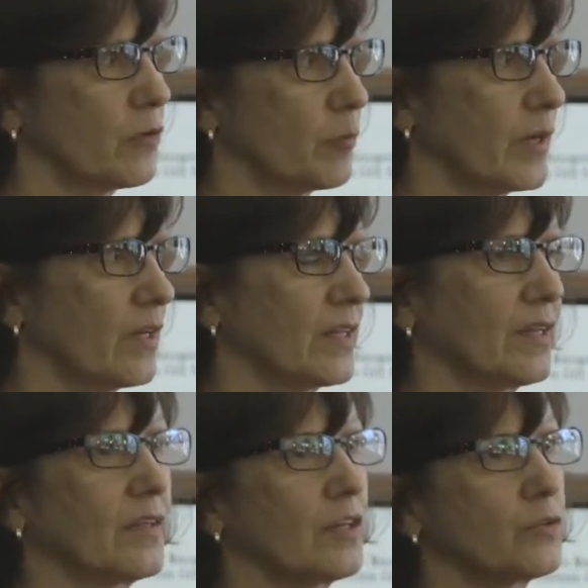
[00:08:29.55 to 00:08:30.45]
they were
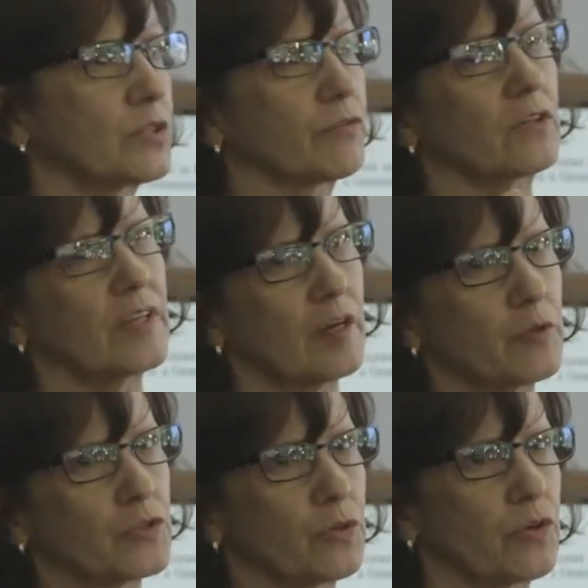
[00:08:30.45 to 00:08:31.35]
mailing. They use different
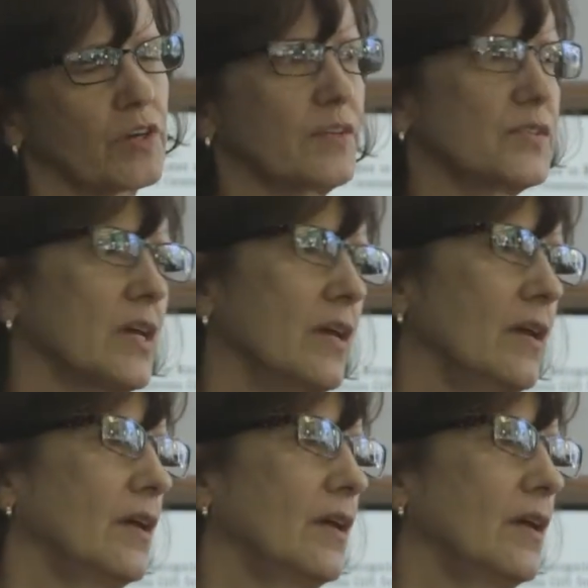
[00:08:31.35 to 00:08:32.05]
laboratories.